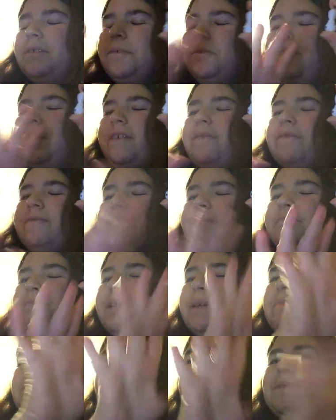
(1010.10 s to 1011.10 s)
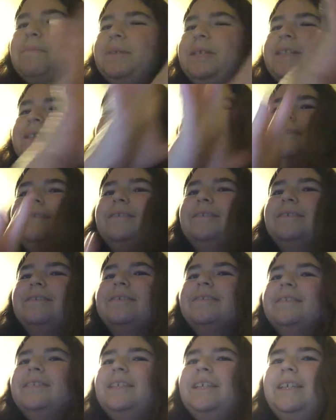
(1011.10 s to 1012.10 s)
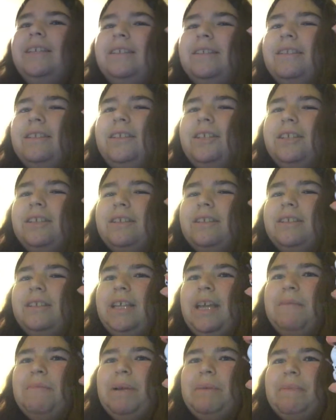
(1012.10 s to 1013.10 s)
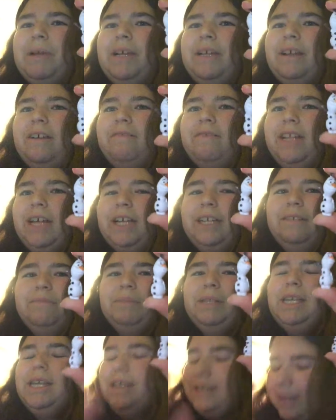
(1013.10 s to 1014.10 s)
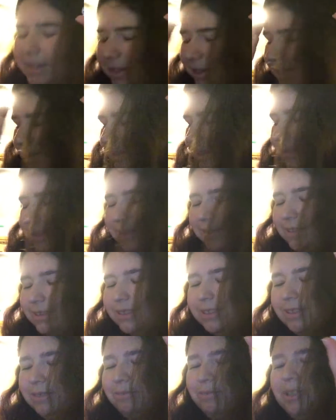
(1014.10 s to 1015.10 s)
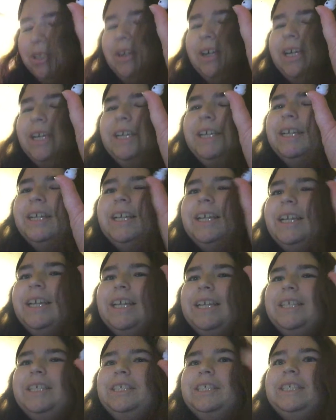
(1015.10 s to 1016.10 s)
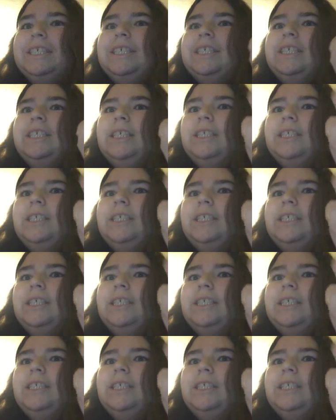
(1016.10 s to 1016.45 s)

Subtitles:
Olaf made me happy. Just take my mind off of that, please. I'm sorry. Just,